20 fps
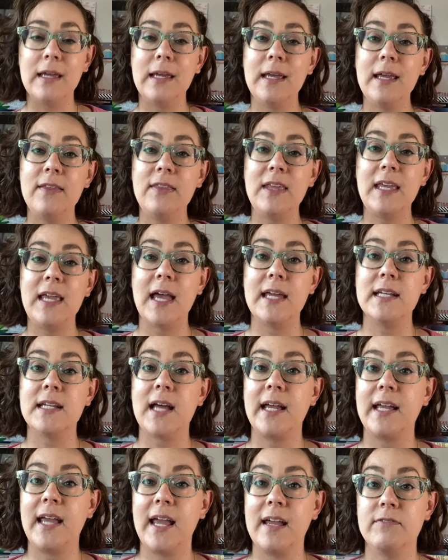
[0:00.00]
In the end,
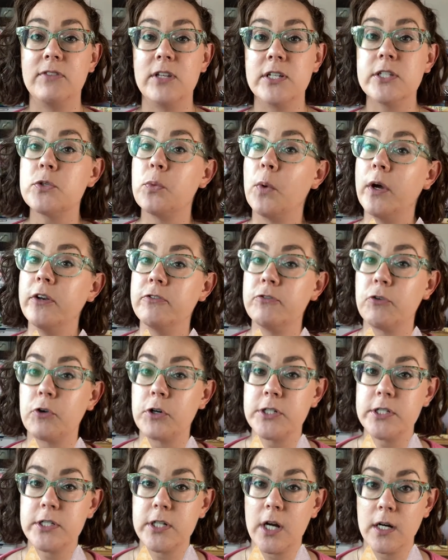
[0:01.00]
I gave this one
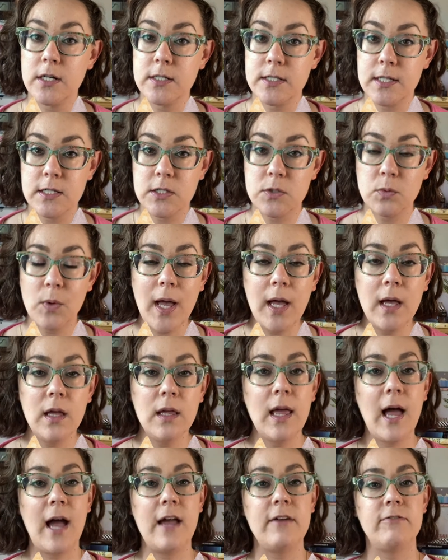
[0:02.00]
four stars as
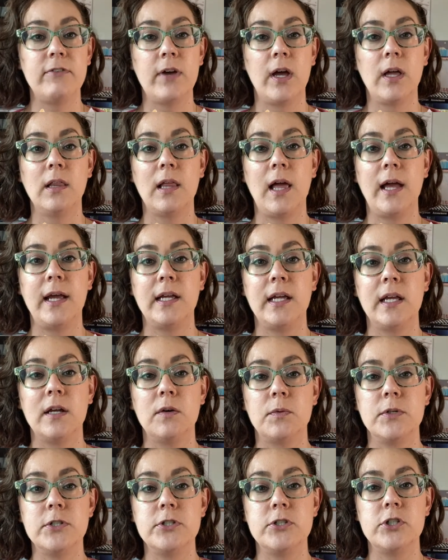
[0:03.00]
well. I felt like it
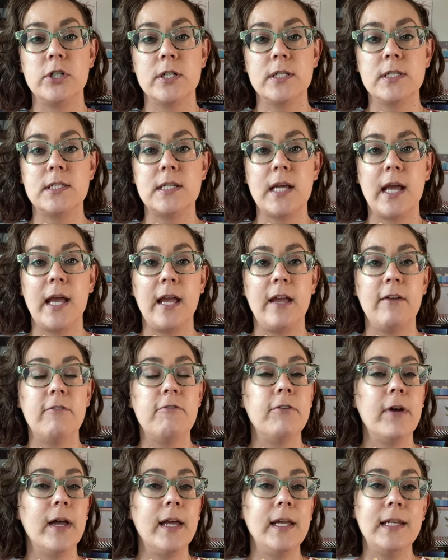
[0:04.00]
was just a
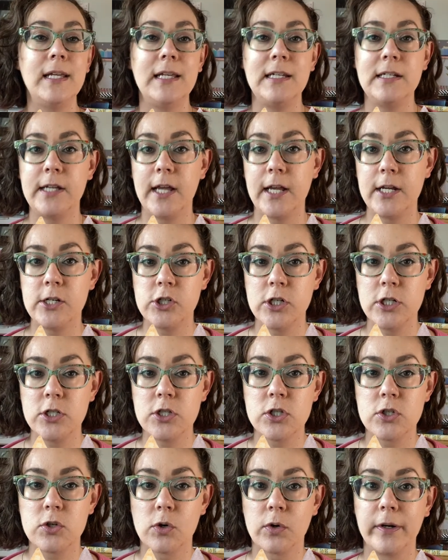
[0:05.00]
fun, engaging
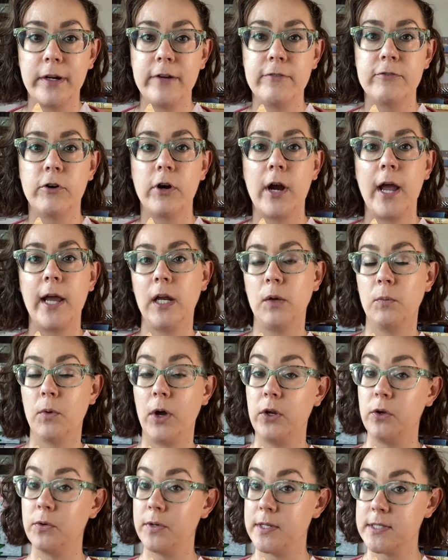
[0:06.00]
story for
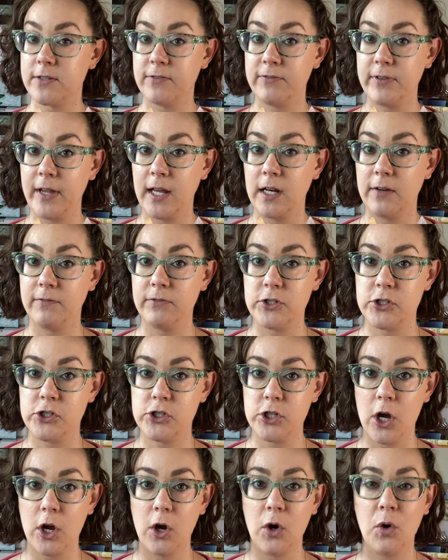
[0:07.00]
anyone who is a fan of the
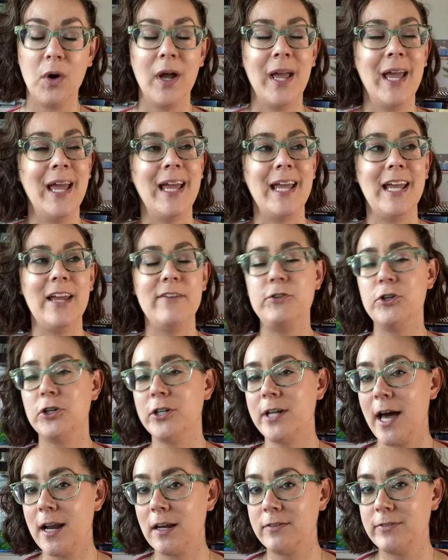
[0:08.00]
show. If you're
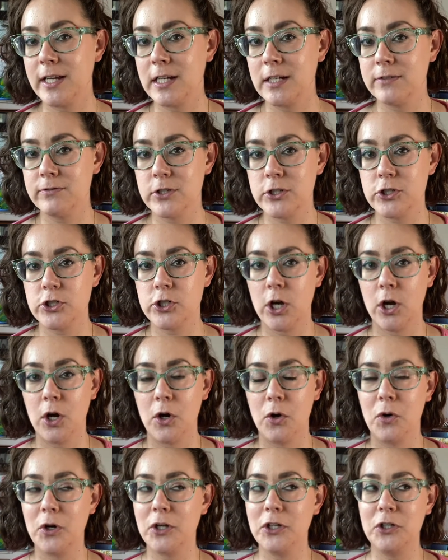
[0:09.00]
not a fan of the
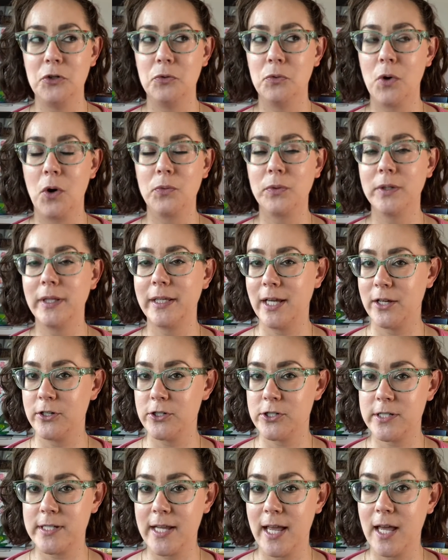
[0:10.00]
show, you won't really
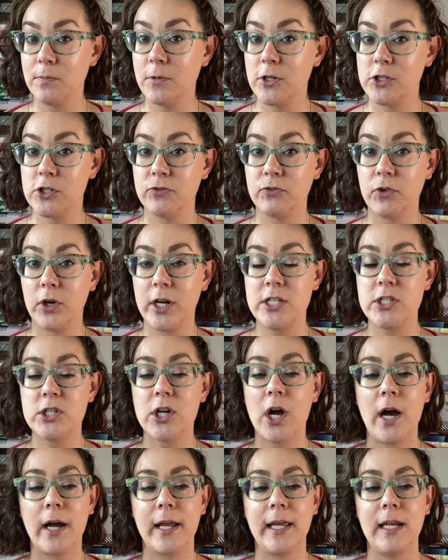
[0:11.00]
understand much of what he's
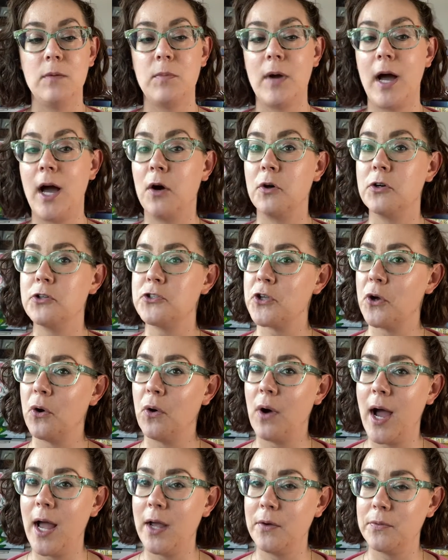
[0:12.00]
talking about, so
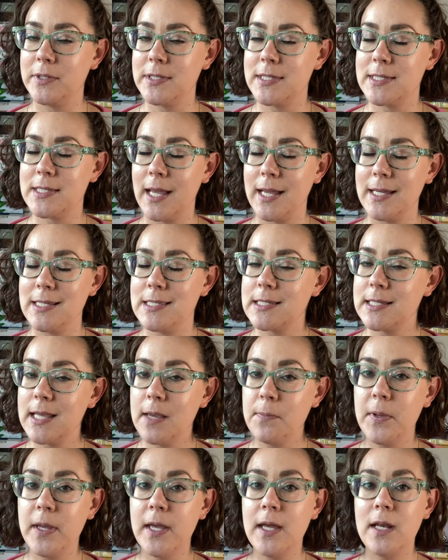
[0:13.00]
I would say
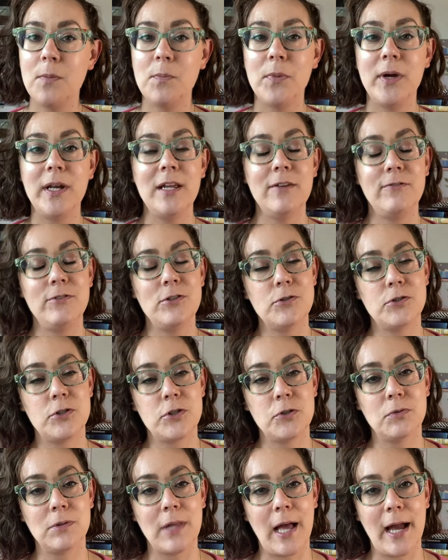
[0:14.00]
skip it. But if you
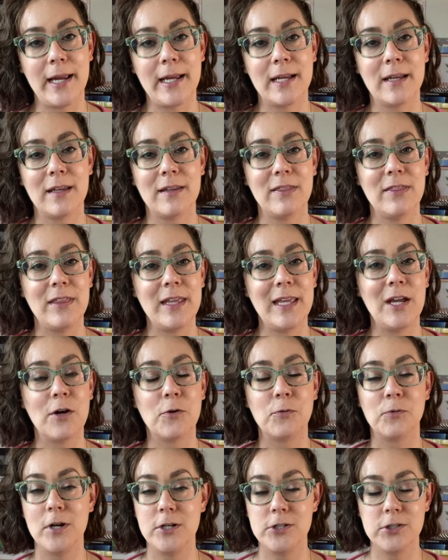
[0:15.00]
do like the
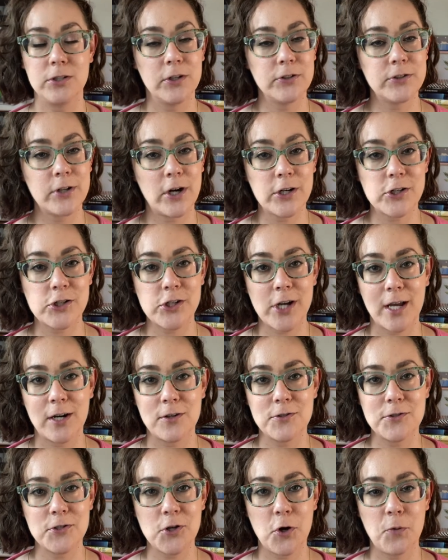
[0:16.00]
original Dark
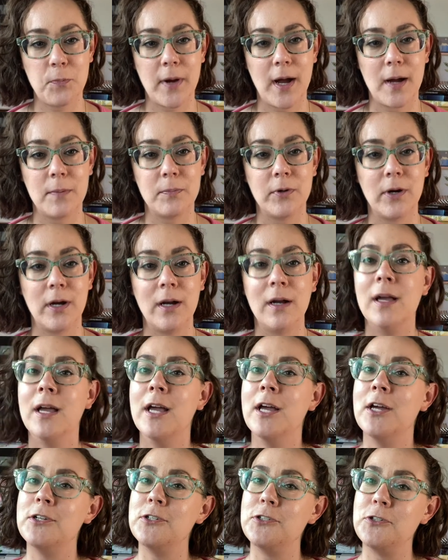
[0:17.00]
Shadows soap opera,
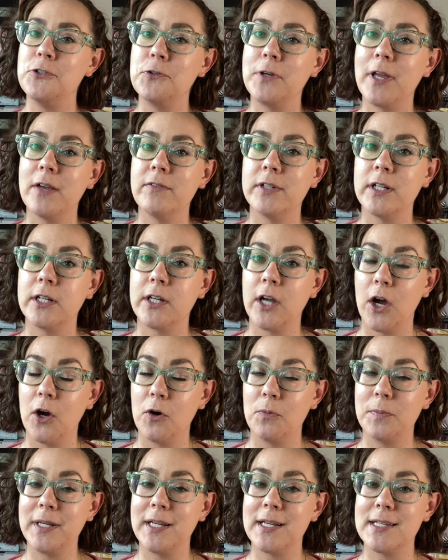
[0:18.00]
do give it a
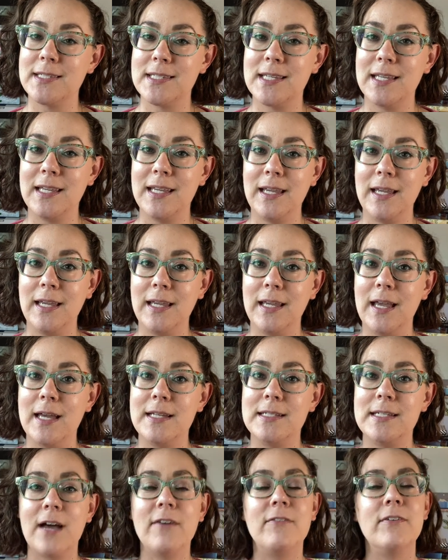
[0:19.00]
go, because he
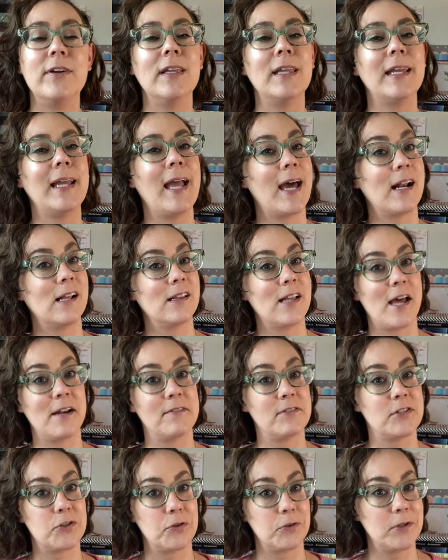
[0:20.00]
definitely had a lot
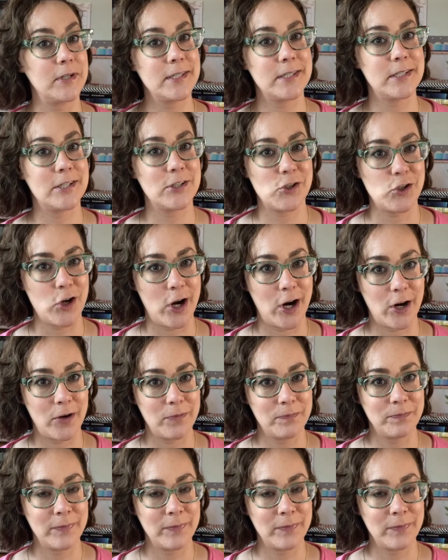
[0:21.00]
of stories to share.